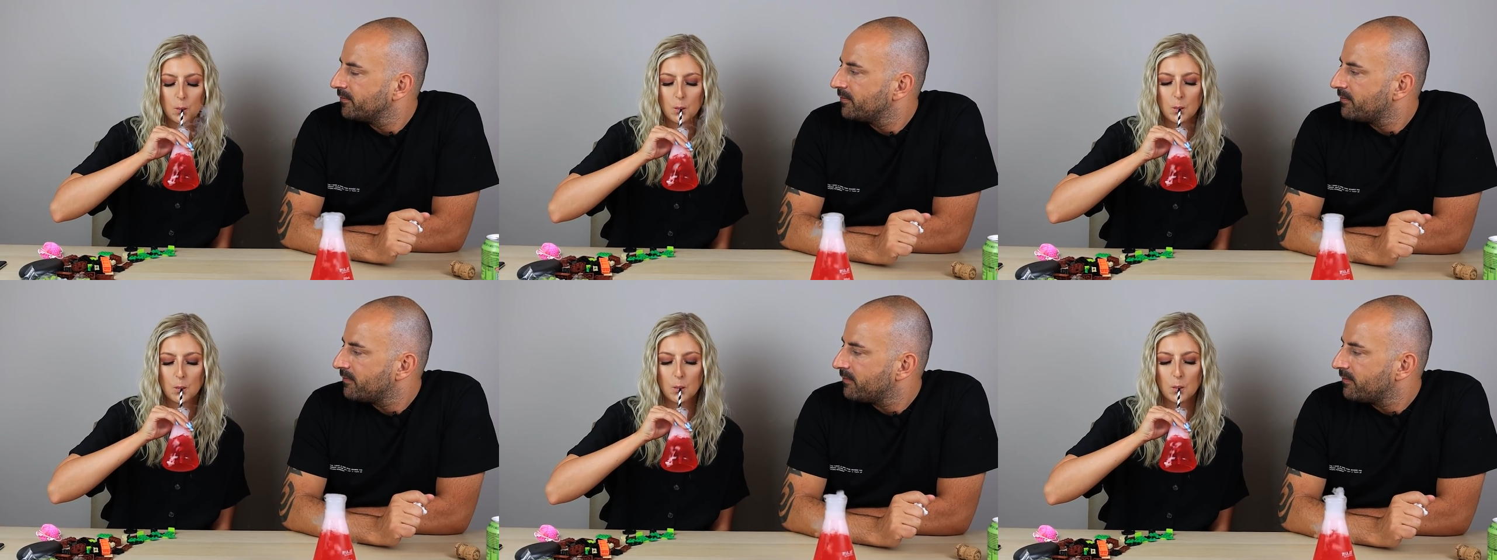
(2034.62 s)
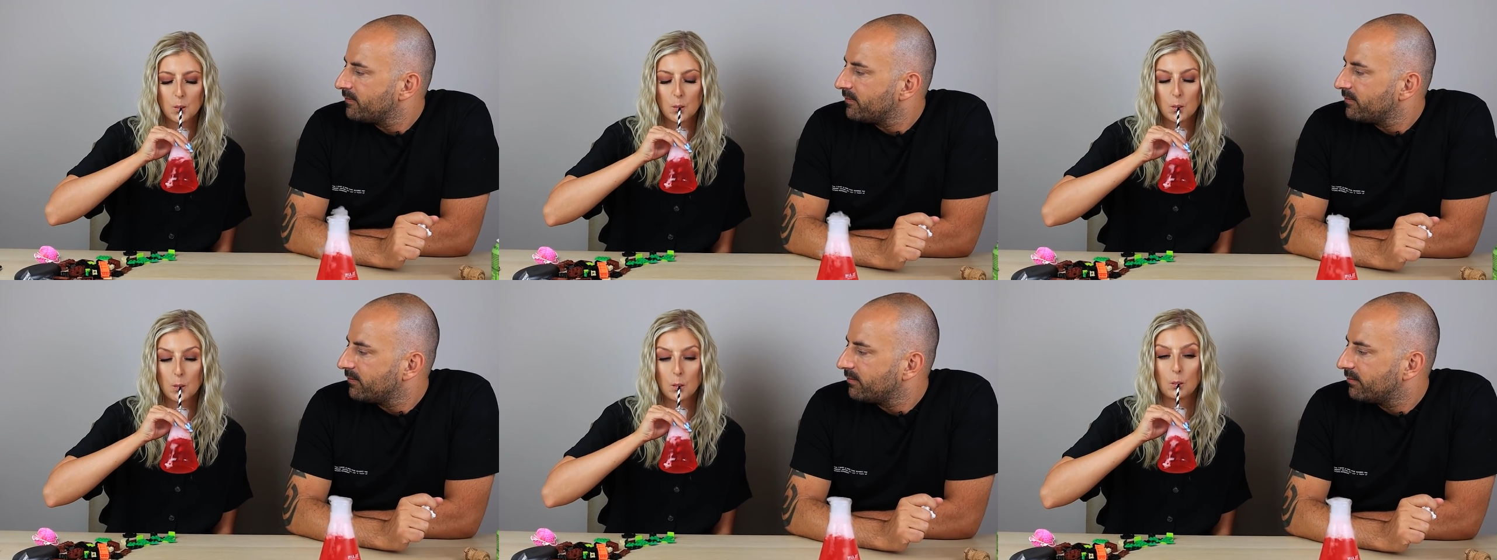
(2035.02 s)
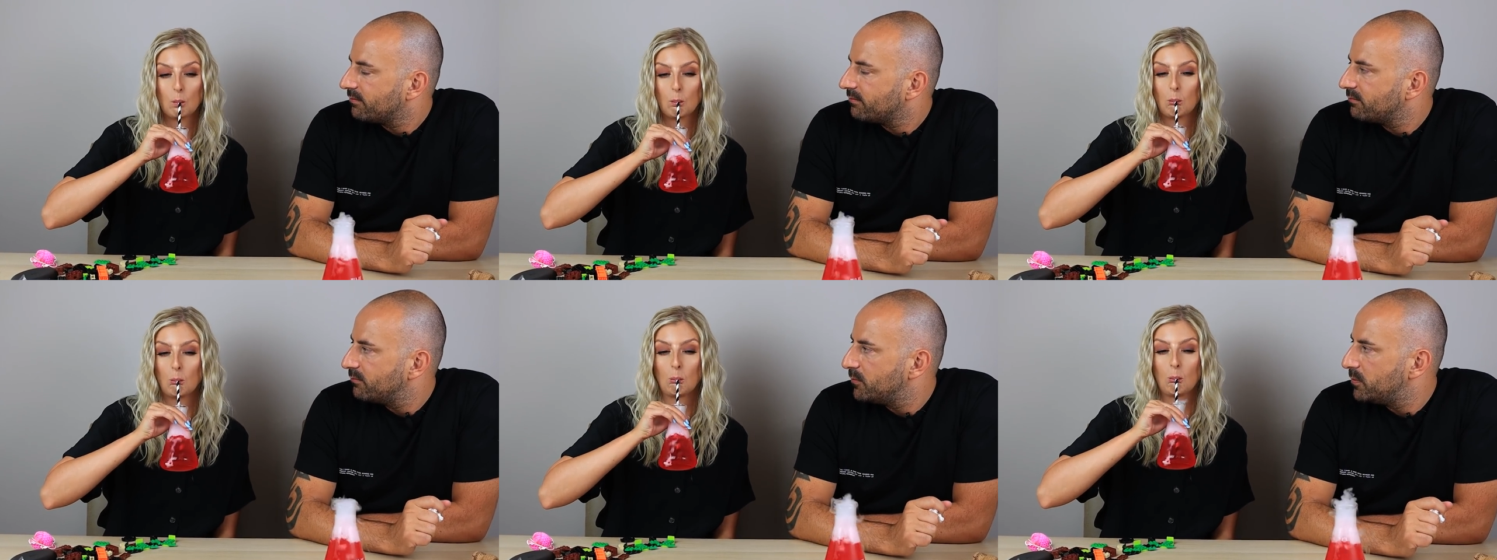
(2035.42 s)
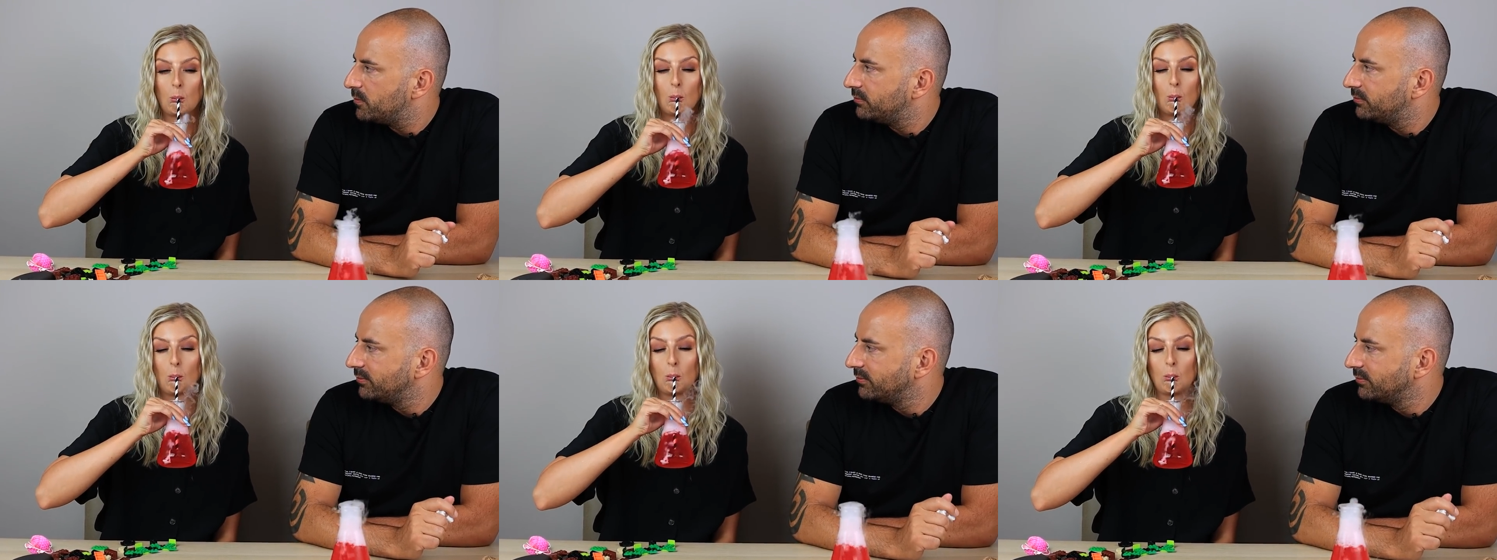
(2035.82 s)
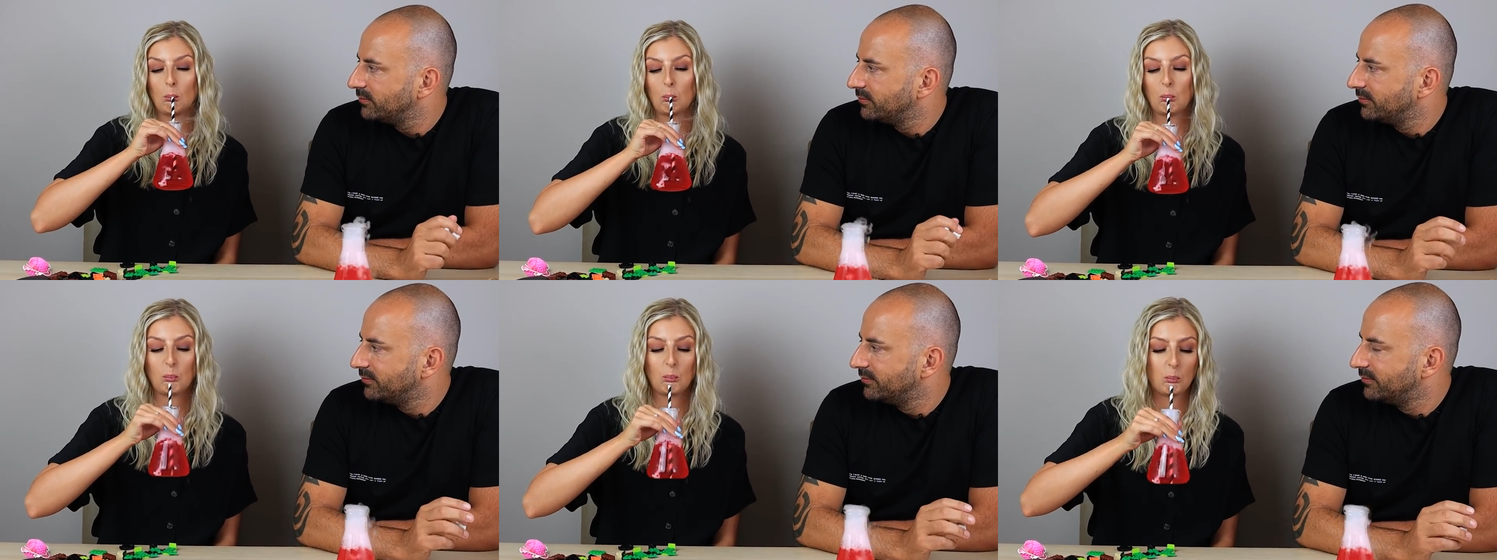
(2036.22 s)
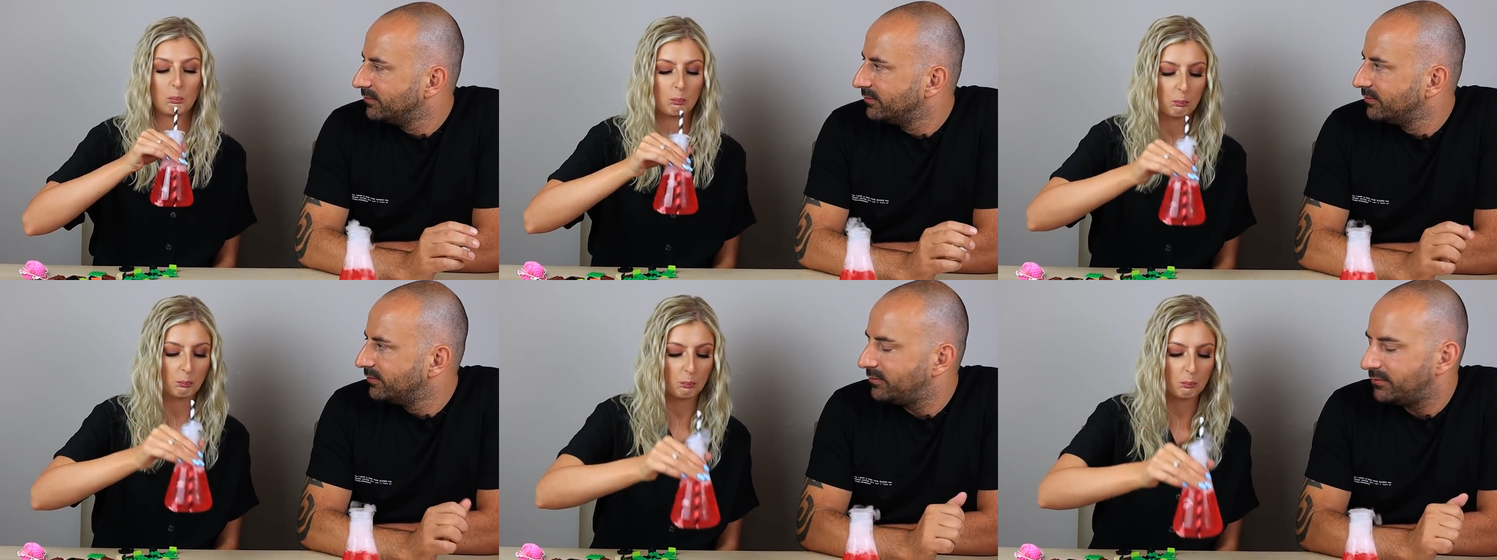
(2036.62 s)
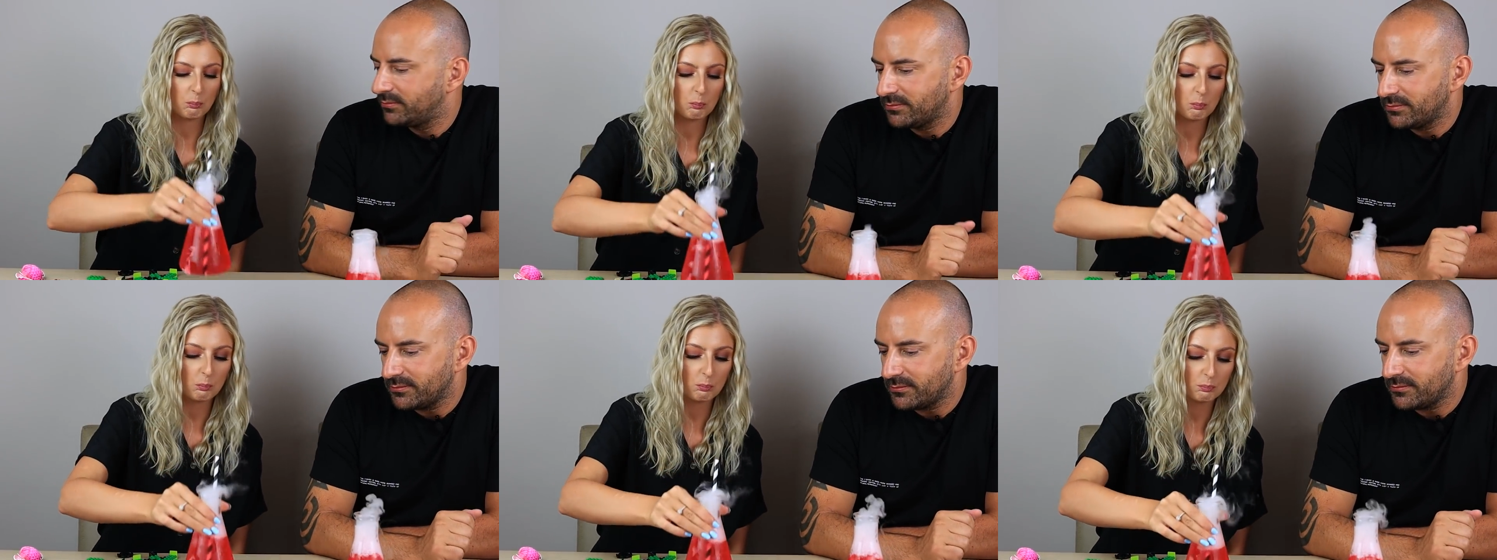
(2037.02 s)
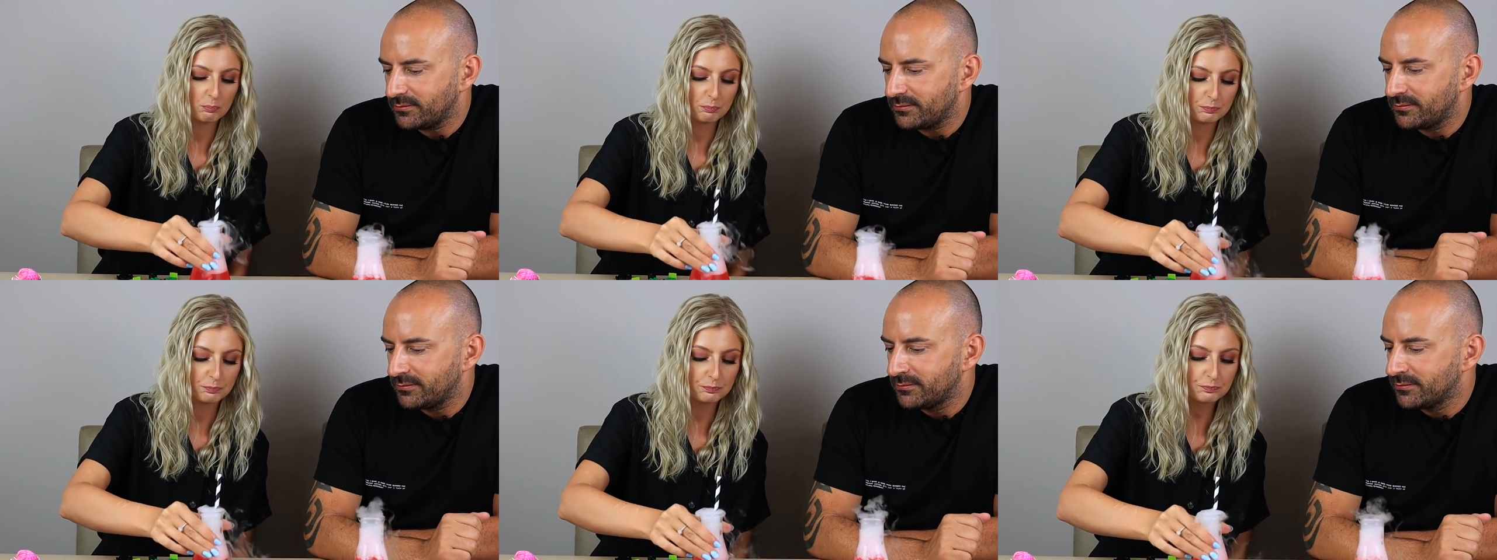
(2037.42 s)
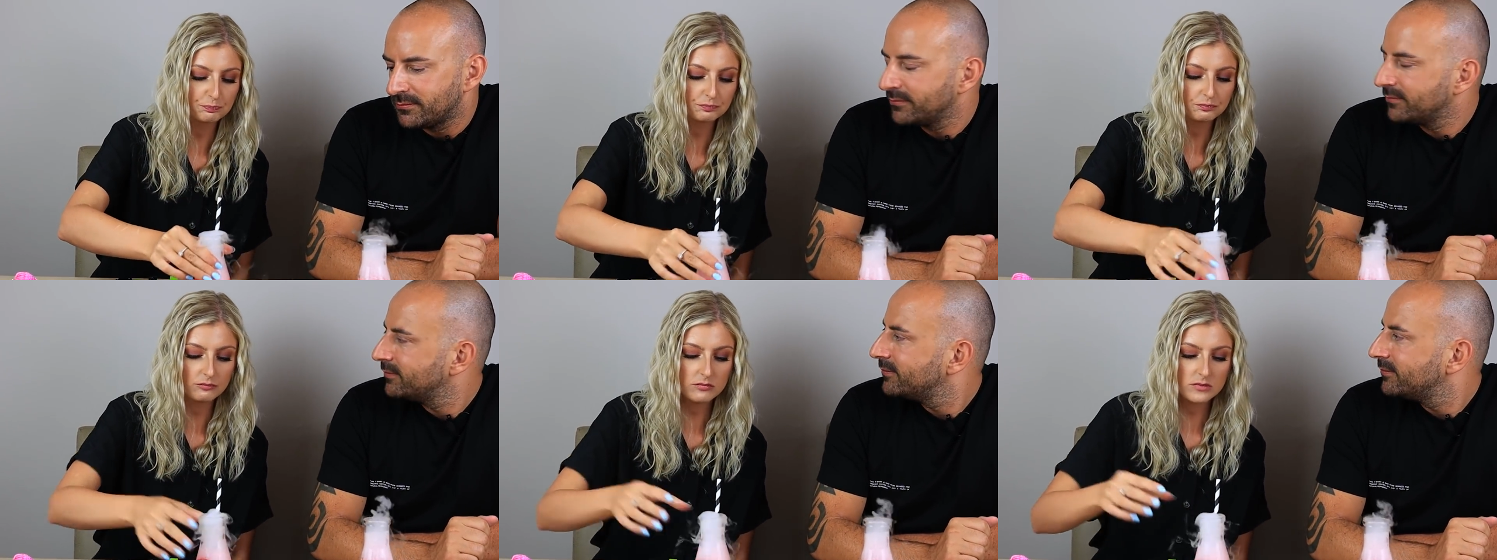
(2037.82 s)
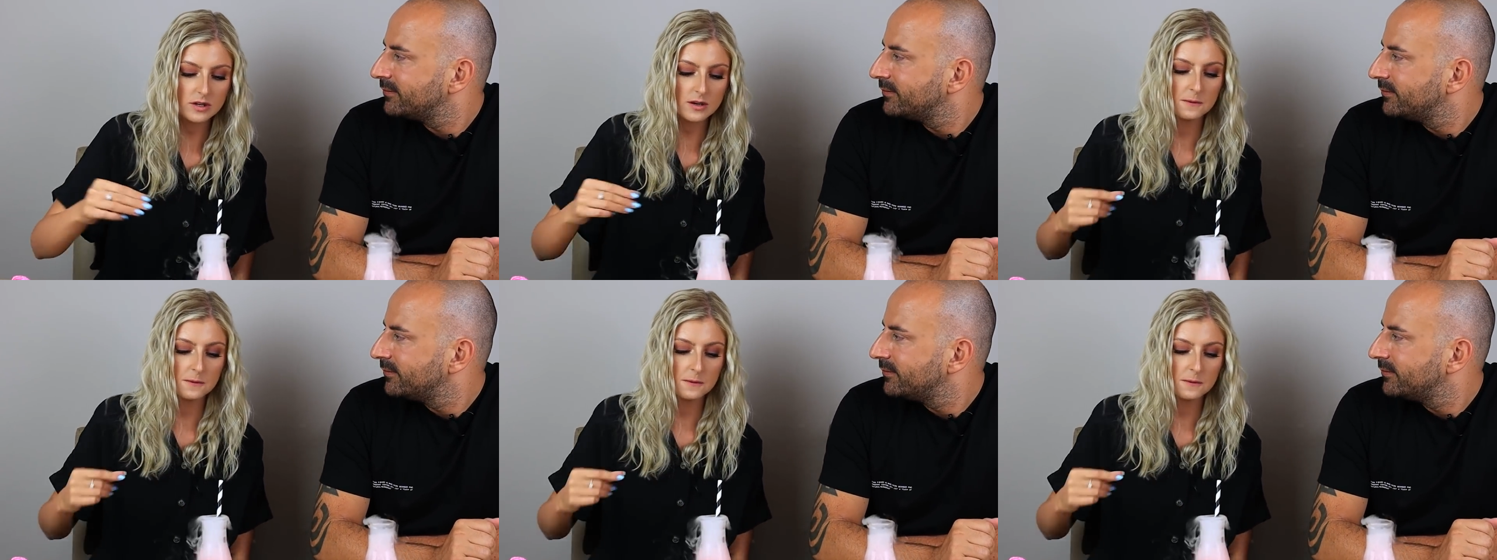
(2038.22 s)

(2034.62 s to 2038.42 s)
[no speech]